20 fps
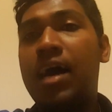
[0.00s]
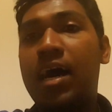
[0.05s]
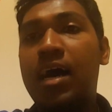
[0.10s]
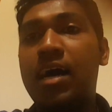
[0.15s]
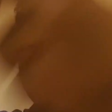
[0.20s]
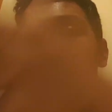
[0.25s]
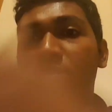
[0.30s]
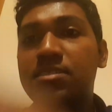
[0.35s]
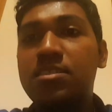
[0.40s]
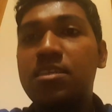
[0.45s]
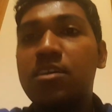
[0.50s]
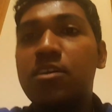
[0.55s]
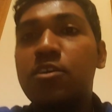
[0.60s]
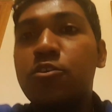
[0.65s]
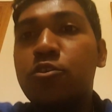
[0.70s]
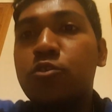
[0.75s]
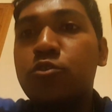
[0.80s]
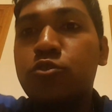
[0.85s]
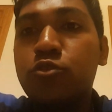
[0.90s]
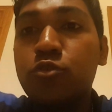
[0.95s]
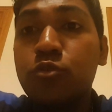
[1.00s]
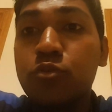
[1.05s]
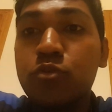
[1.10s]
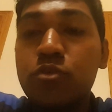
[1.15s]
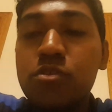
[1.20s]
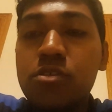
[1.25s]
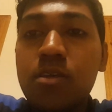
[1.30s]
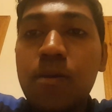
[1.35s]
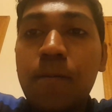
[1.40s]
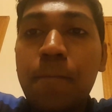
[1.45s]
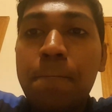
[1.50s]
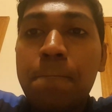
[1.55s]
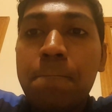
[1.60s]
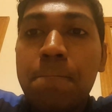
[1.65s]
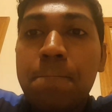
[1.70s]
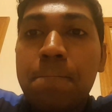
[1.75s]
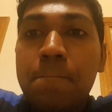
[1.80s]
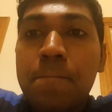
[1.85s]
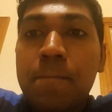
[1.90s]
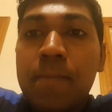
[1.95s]
asked to choose,
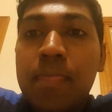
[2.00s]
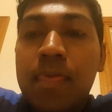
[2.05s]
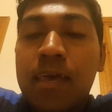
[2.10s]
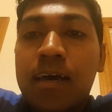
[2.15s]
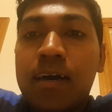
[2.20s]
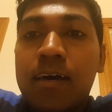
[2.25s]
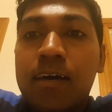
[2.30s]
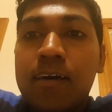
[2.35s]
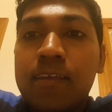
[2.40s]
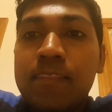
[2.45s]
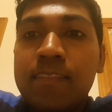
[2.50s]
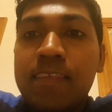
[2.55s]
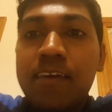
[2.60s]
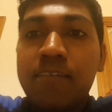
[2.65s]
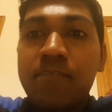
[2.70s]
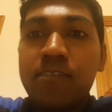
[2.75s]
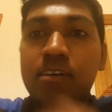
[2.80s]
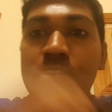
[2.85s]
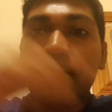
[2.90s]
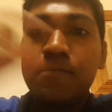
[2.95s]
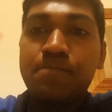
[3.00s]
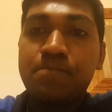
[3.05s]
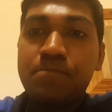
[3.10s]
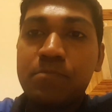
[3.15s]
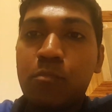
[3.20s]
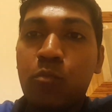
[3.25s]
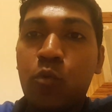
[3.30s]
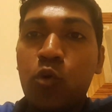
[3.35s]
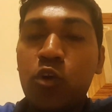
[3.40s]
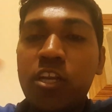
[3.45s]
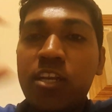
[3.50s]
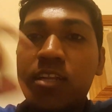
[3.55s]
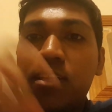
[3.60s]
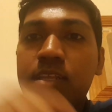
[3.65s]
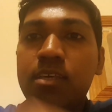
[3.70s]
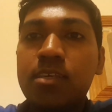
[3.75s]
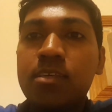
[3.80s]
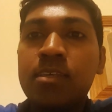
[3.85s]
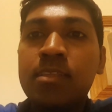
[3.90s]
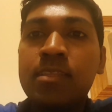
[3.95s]
they were
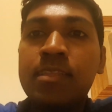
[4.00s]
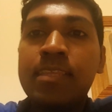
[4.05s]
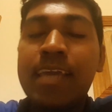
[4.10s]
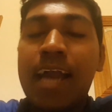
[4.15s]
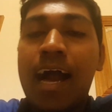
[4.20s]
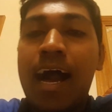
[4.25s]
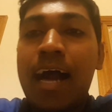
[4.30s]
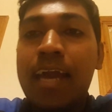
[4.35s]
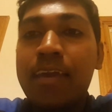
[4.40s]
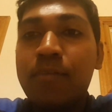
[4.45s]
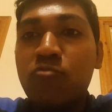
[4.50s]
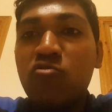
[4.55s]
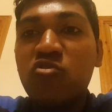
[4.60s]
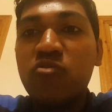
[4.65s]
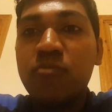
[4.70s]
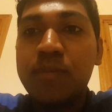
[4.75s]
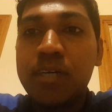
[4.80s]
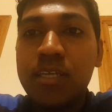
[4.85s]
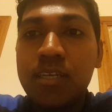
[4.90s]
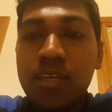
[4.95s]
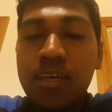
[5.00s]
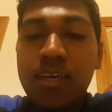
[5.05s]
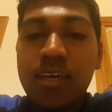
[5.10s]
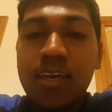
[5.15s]
monitoring the eye movement.